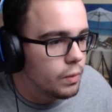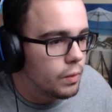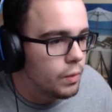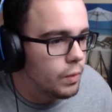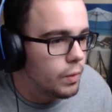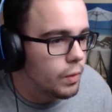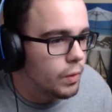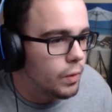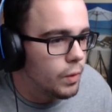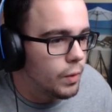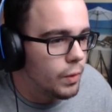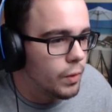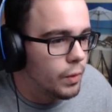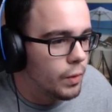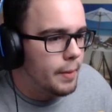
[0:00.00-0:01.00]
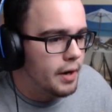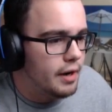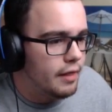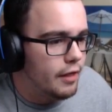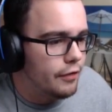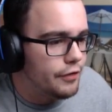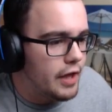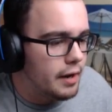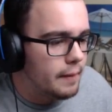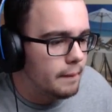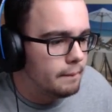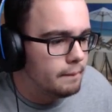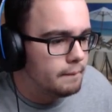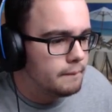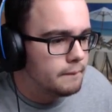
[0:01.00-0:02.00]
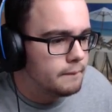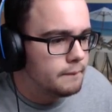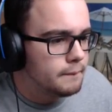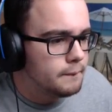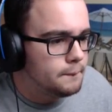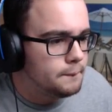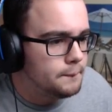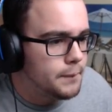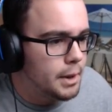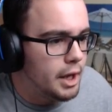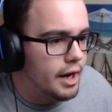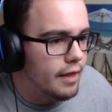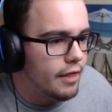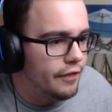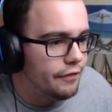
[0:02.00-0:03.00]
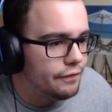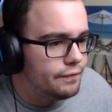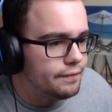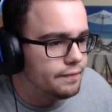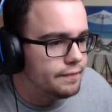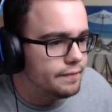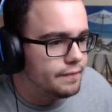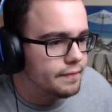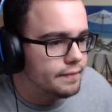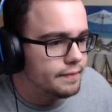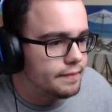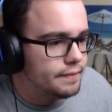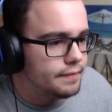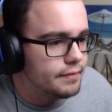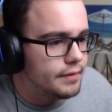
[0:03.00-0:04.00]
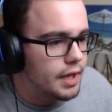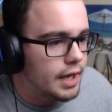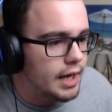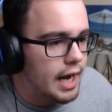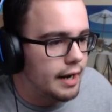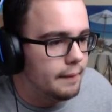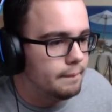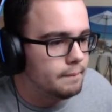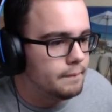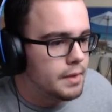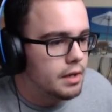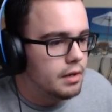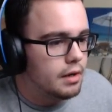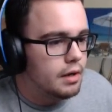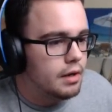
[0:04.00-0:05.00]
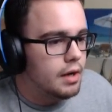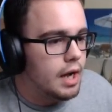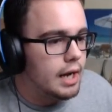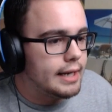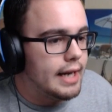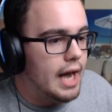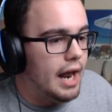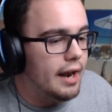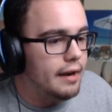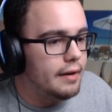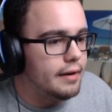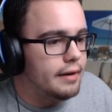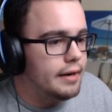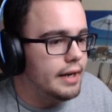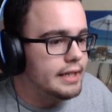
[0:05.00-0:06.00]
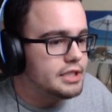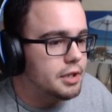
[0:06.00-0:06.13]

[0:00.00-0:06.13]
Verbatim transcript: Ooh! Put it in the thing. Put it in the... I got it. I got it!